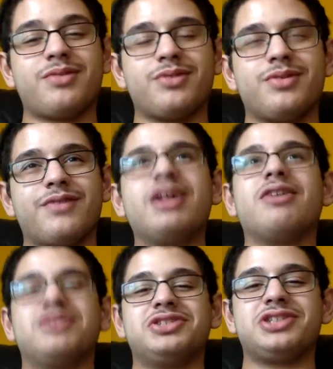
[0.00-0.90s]
I'm doing the
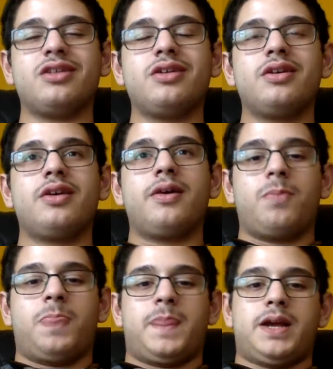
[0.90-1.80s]
video and shit,
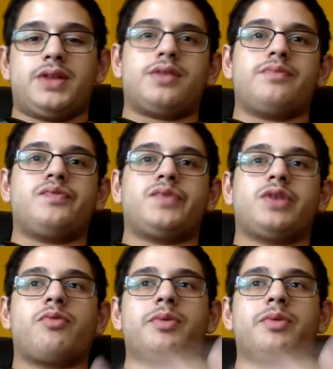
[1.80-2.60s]
because this will